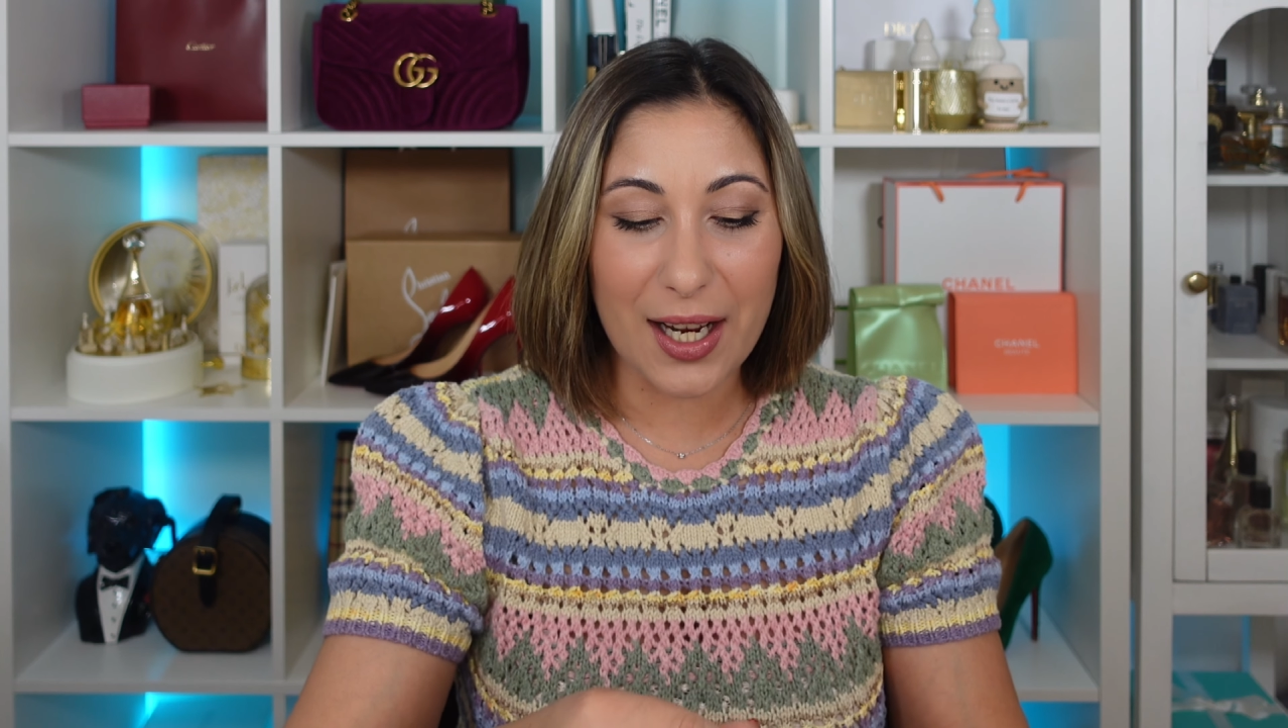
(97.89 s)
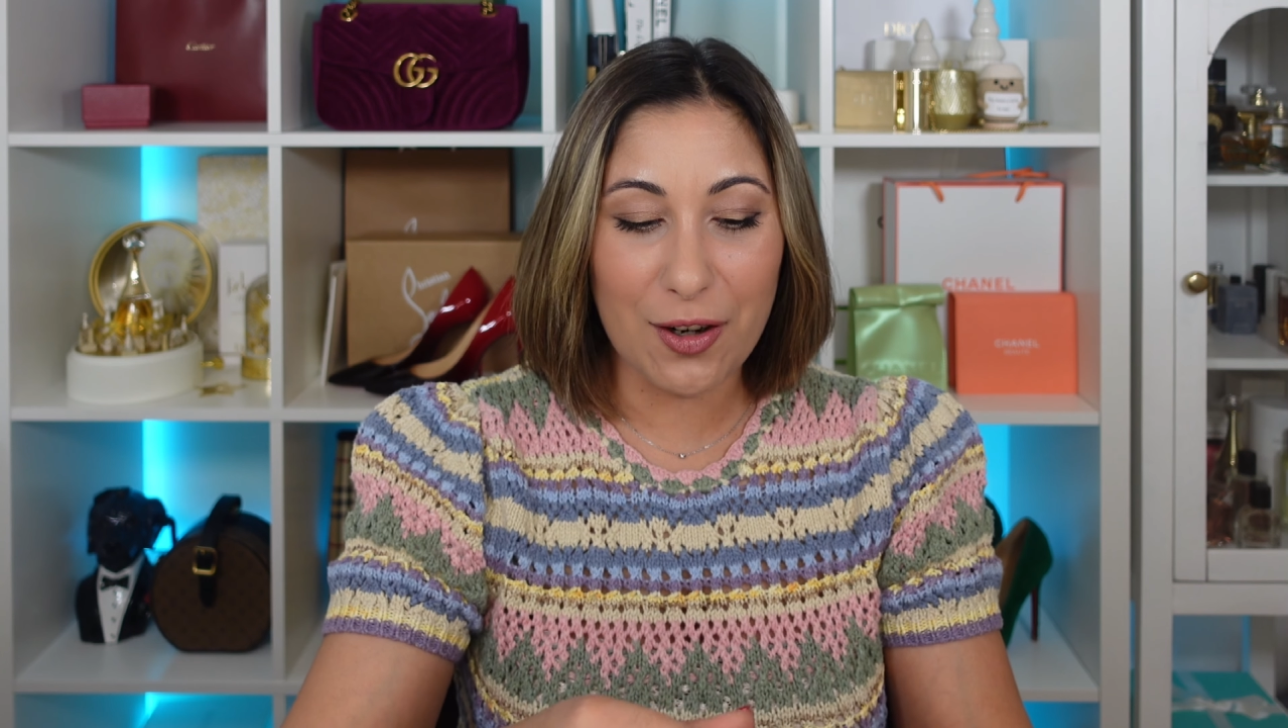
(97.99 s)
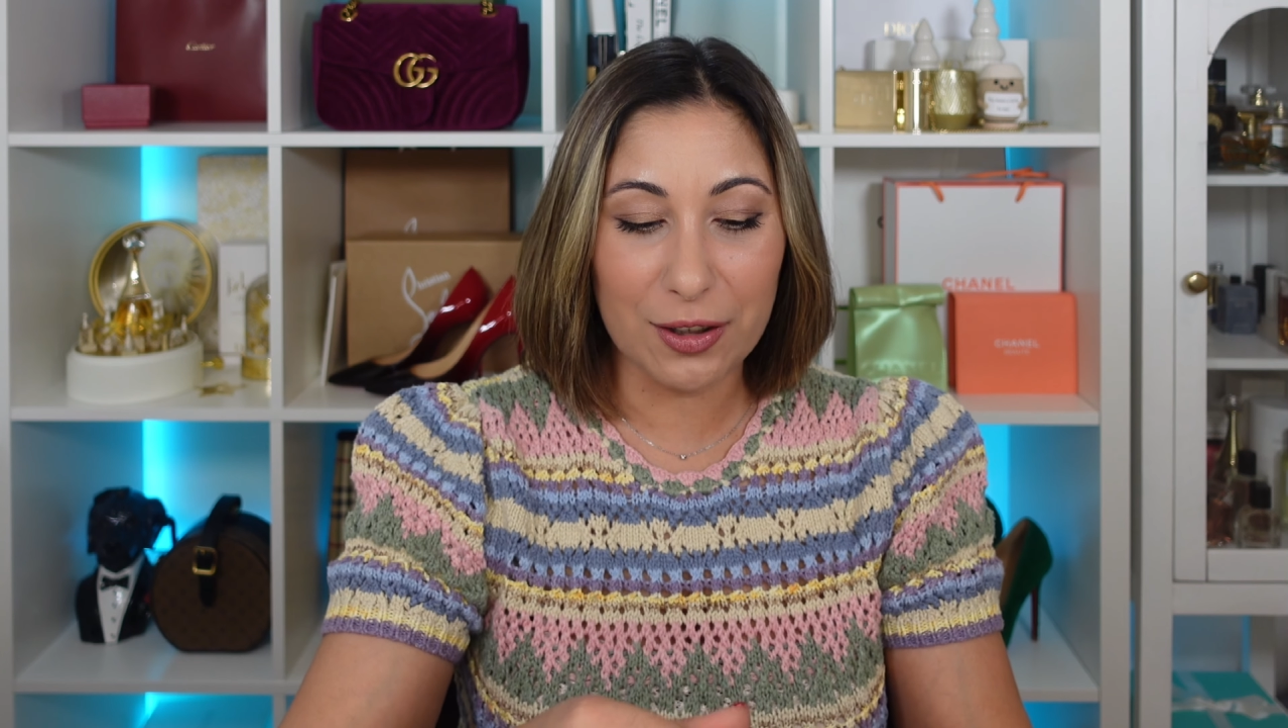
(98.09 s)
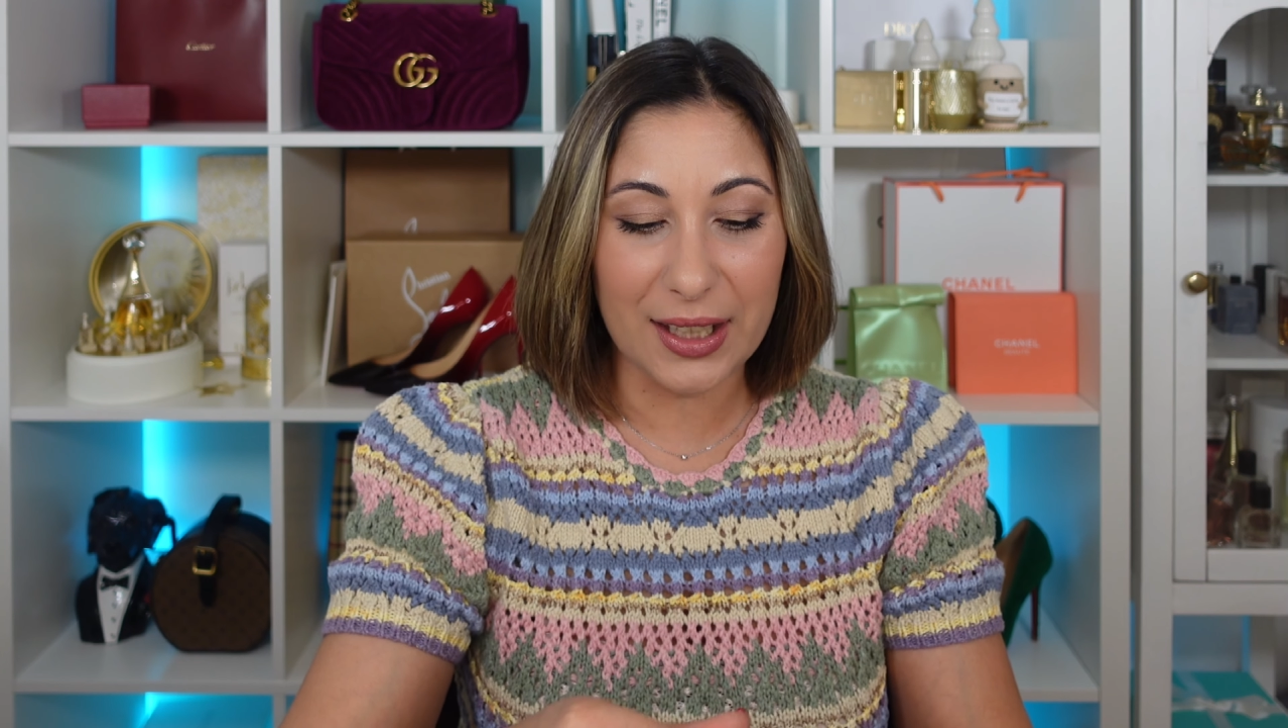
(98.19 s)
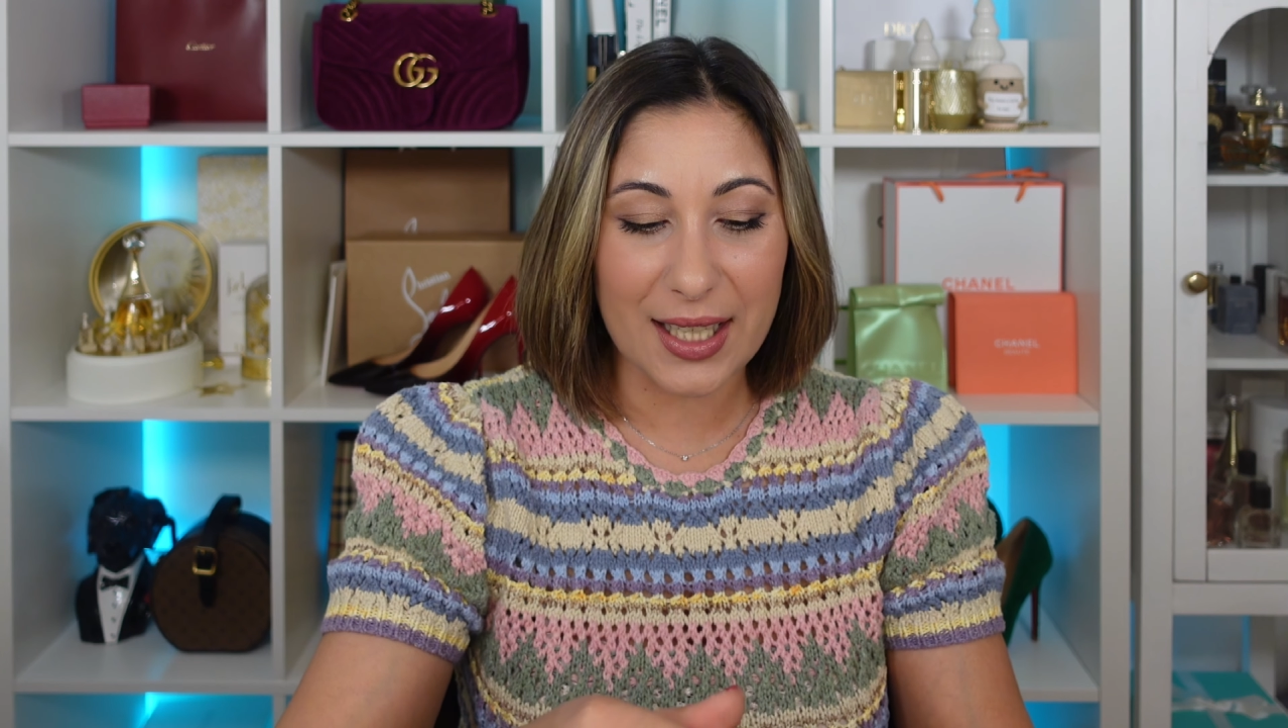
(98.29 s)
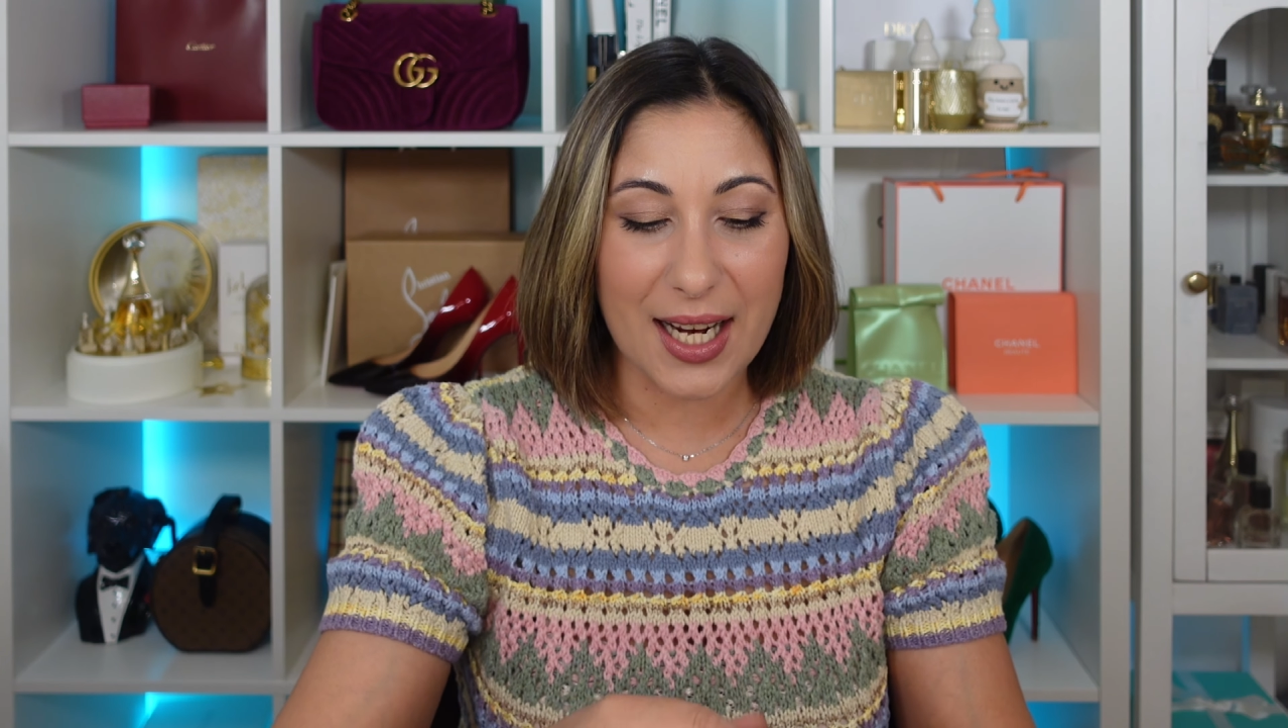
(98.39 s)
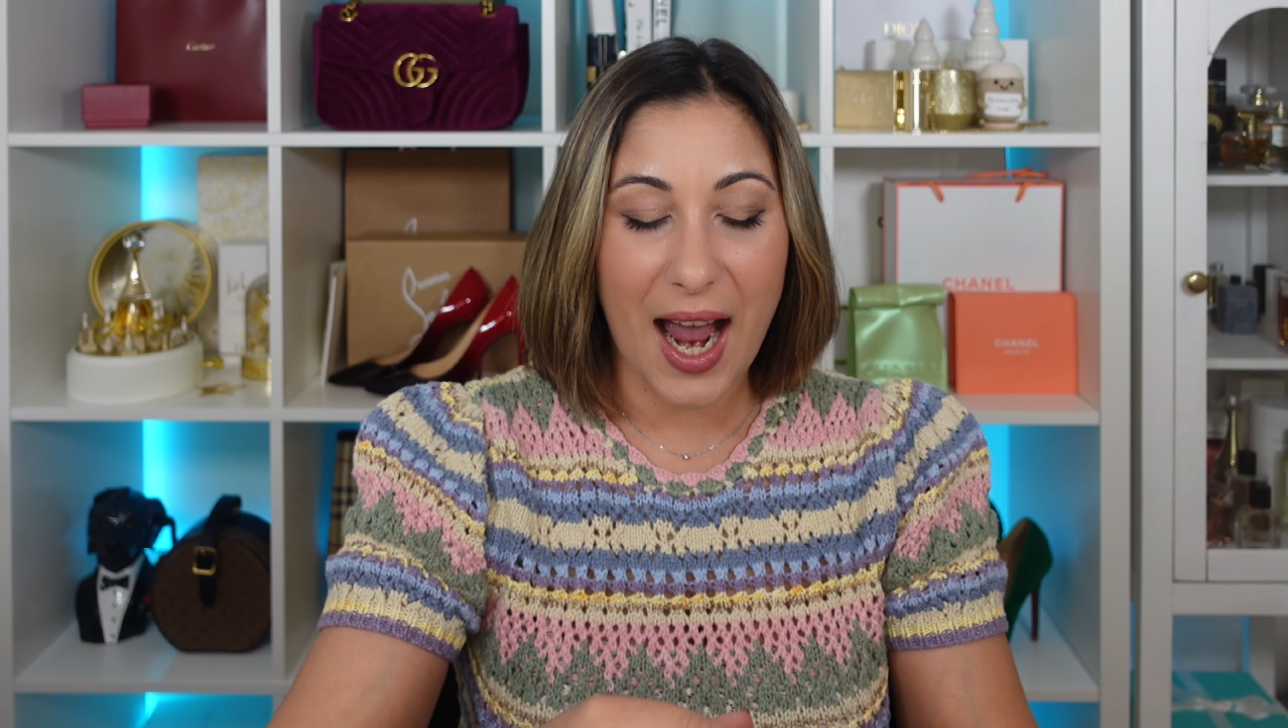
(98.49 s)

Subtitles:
goodness,